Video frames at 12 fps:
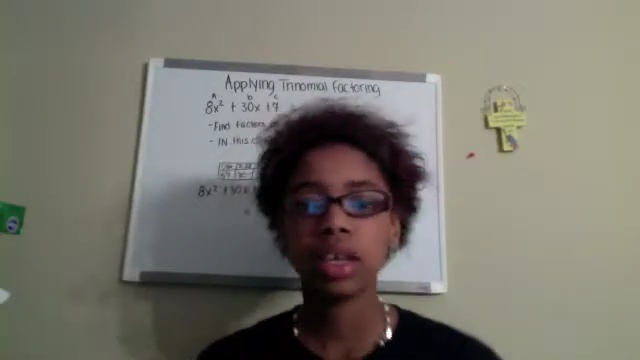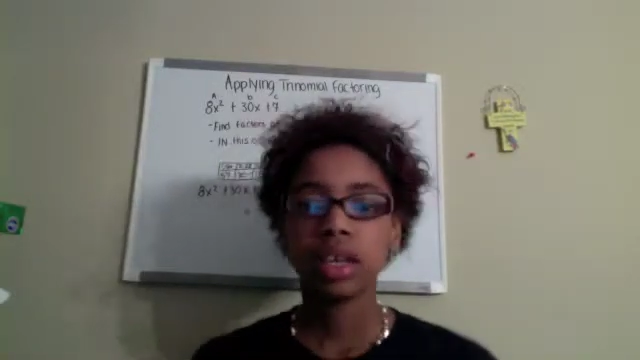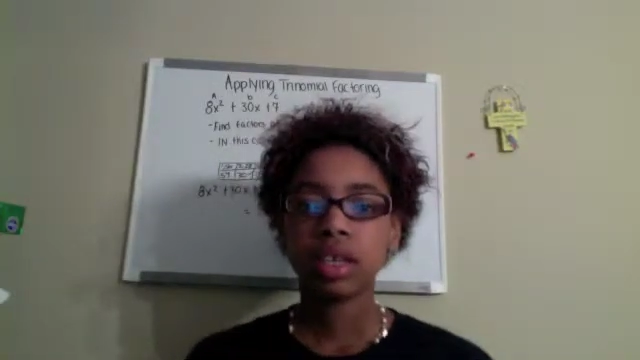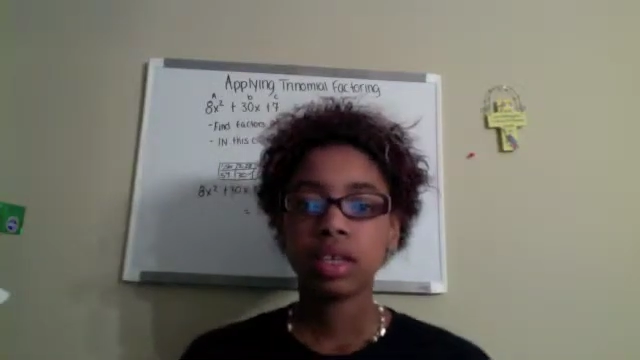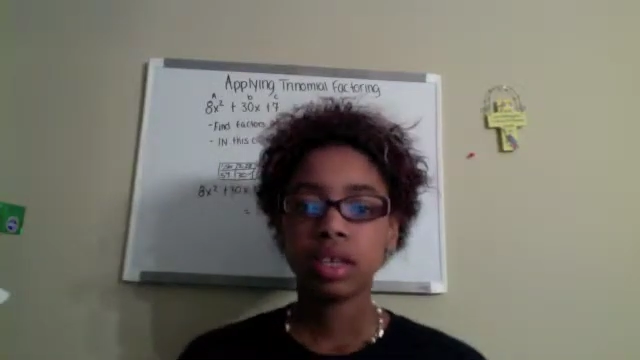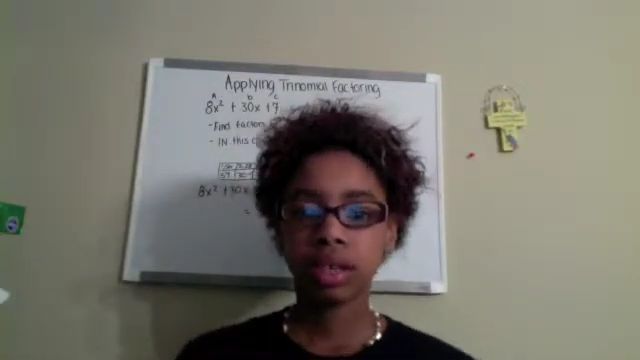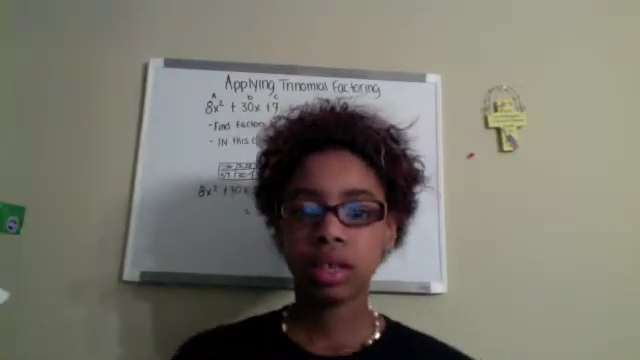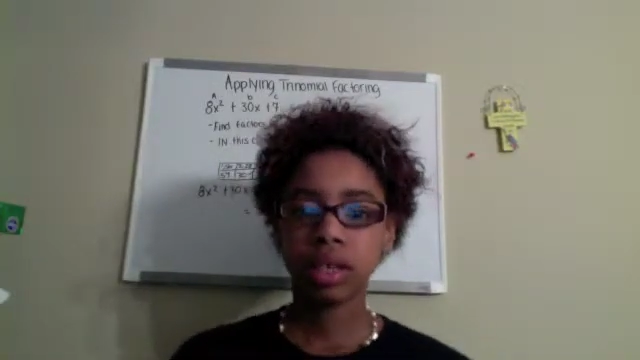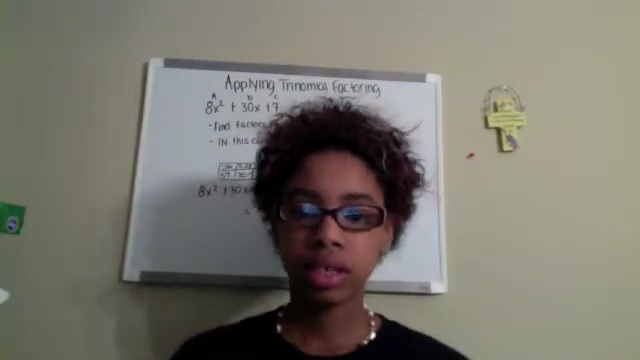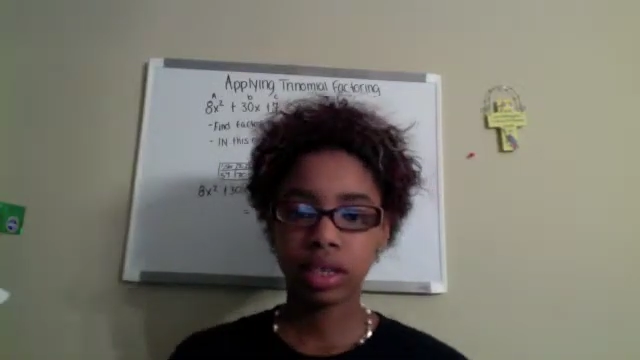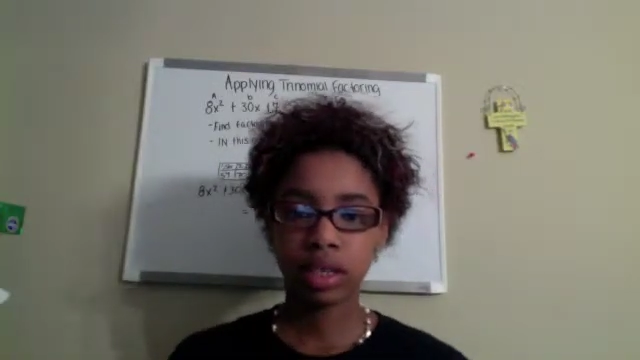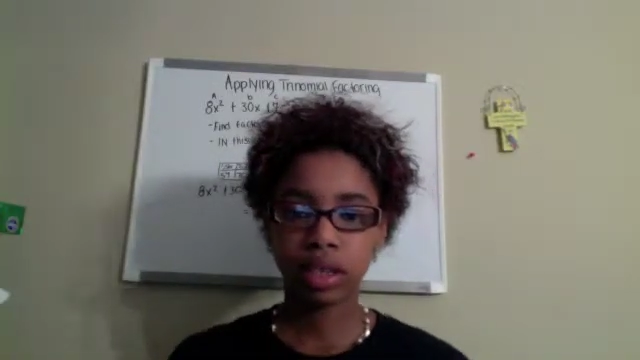So
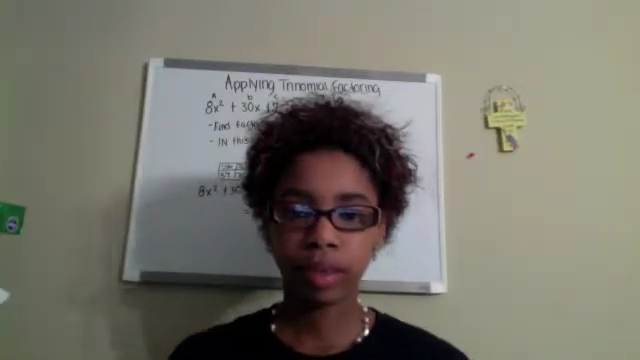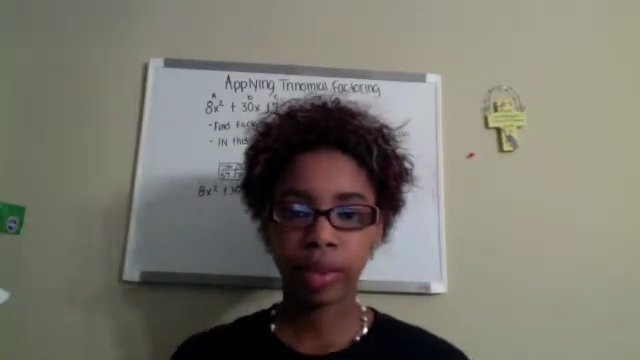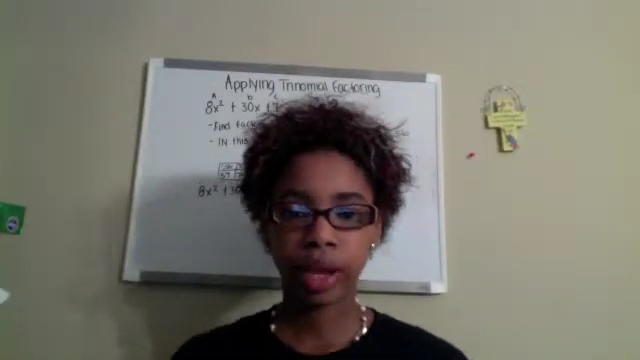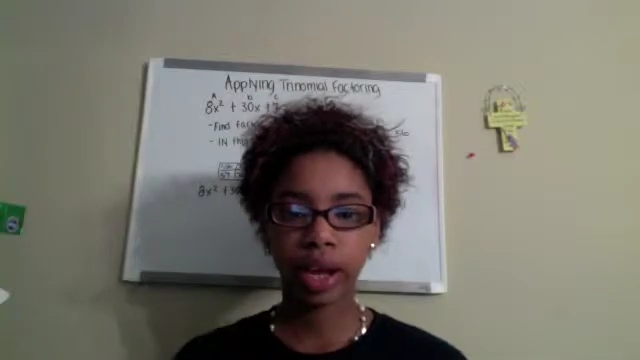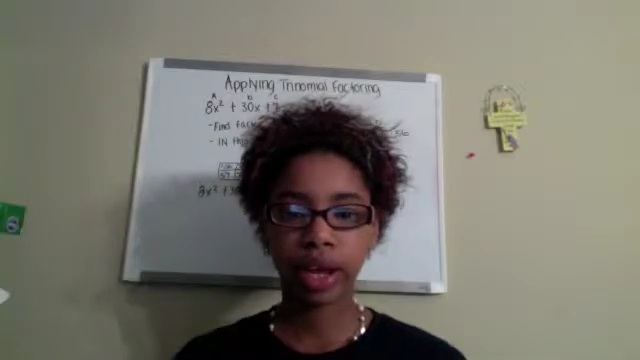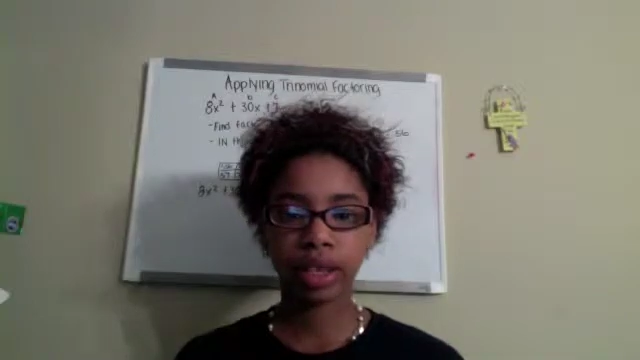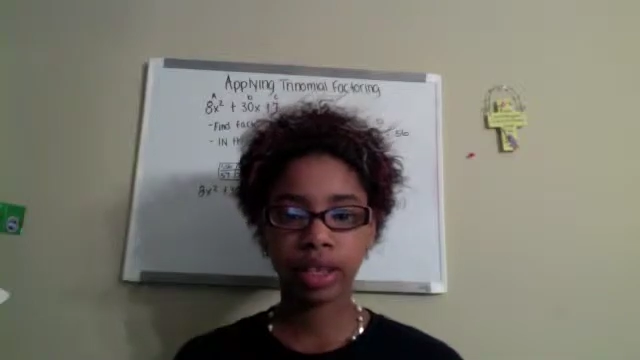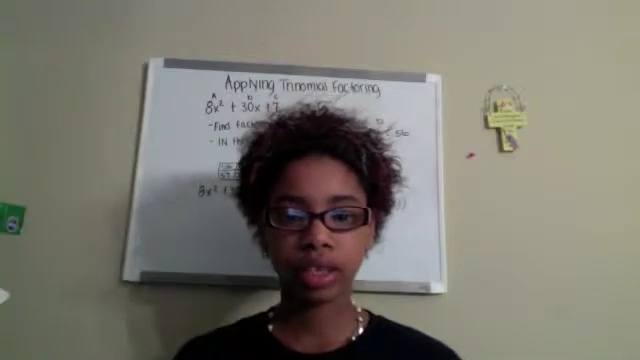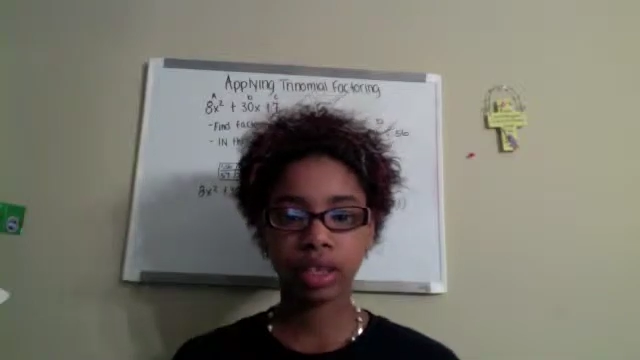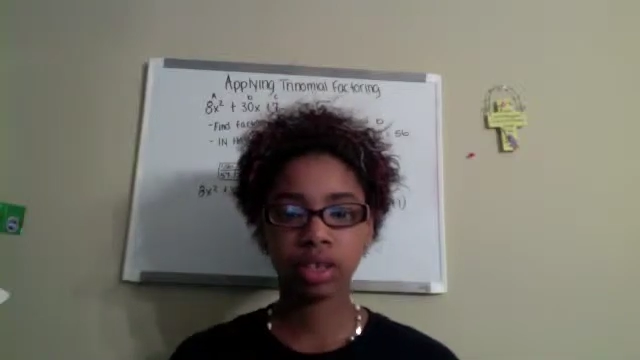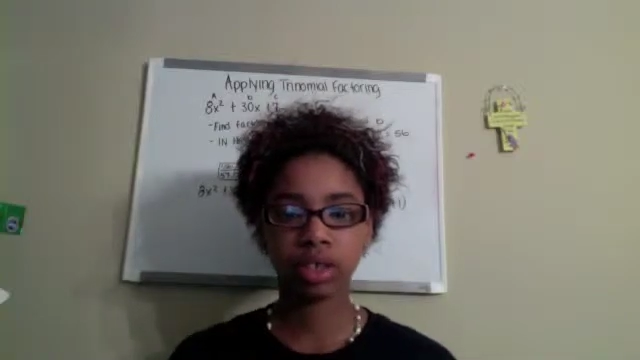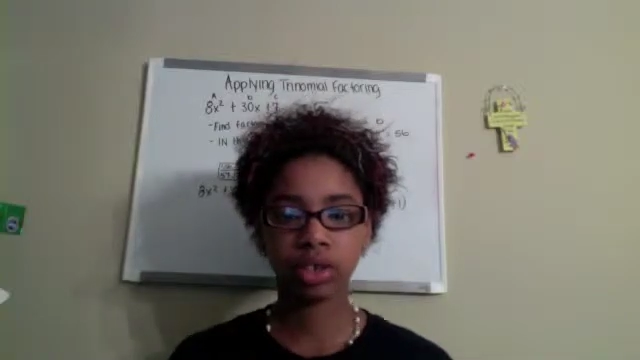this is applying
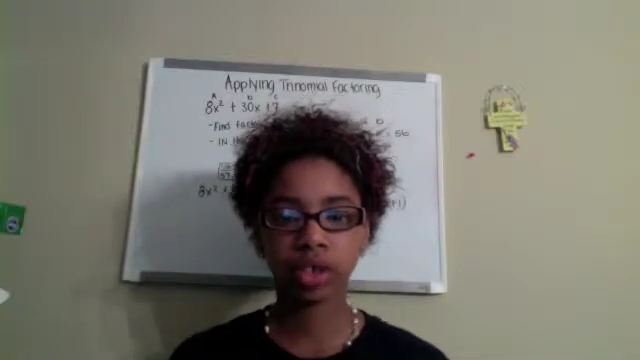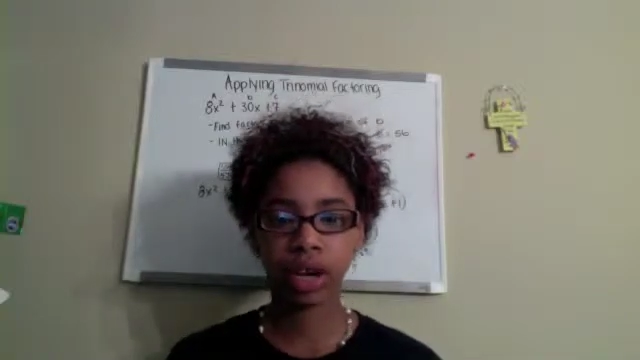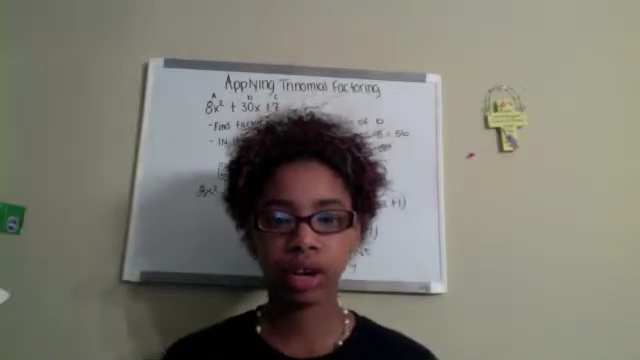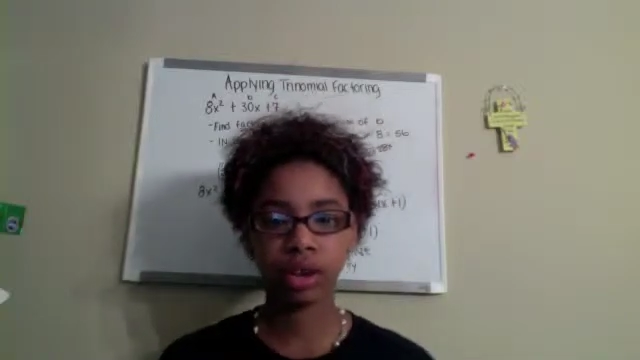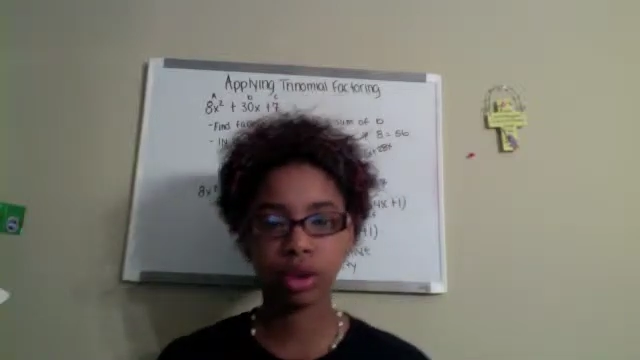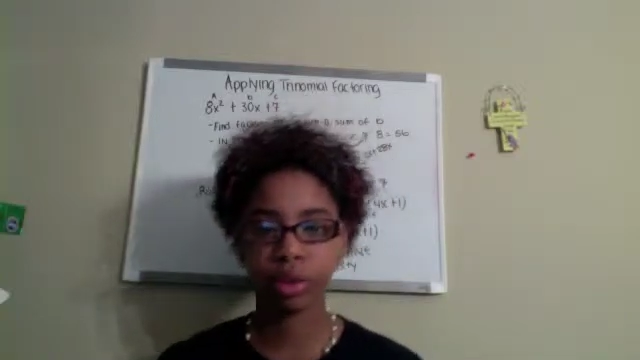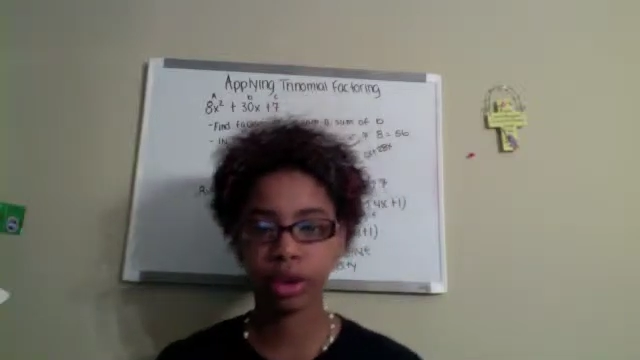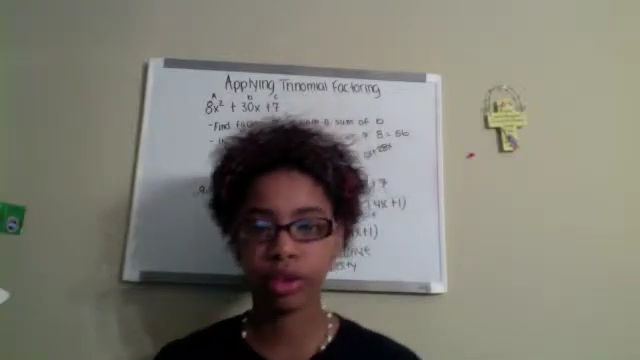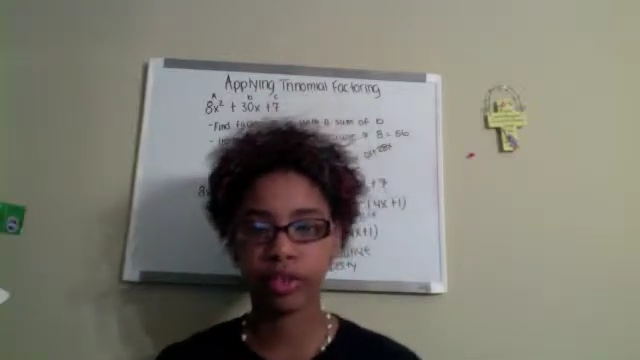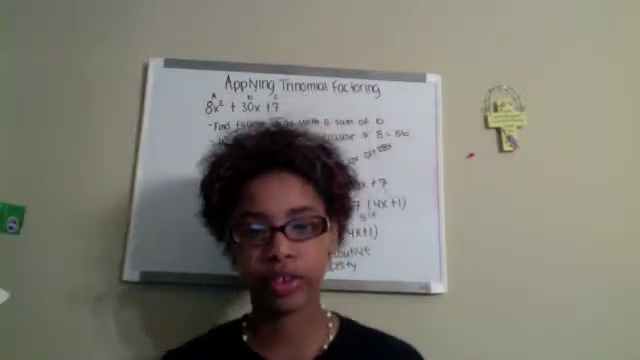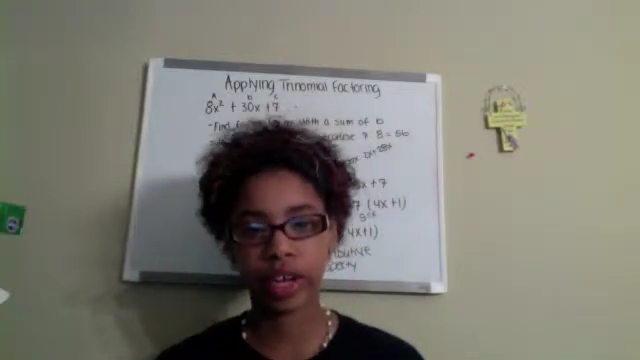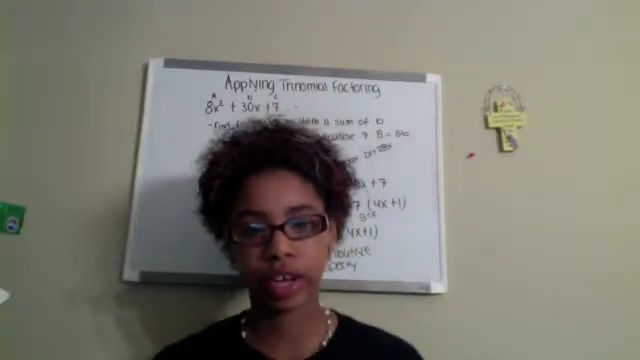trinomial
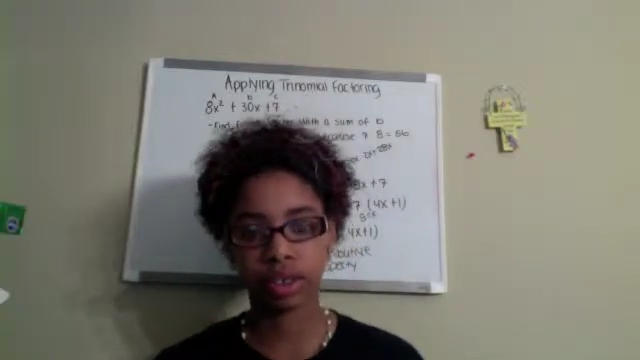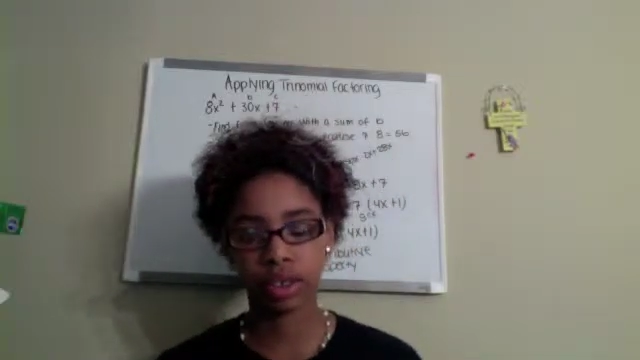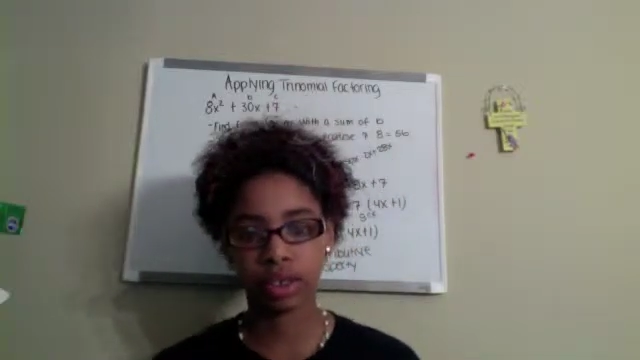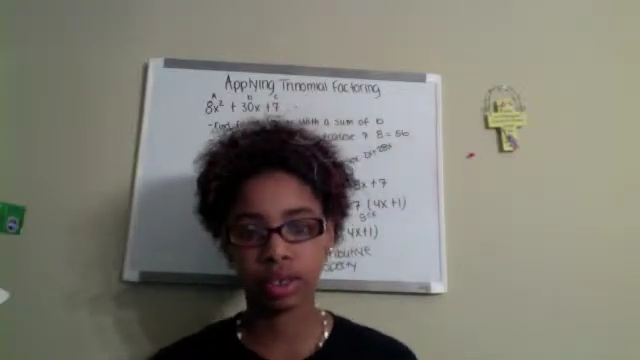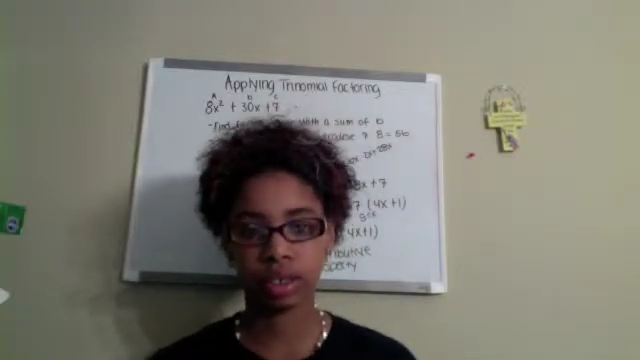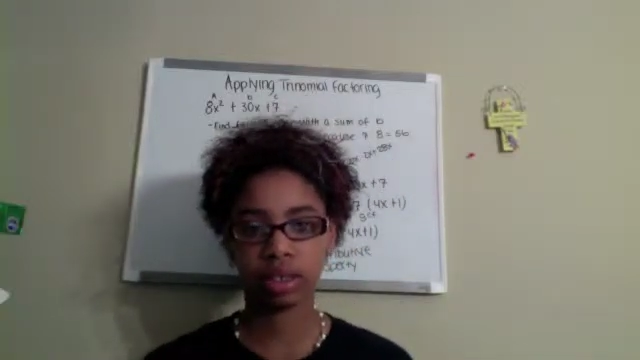factoring.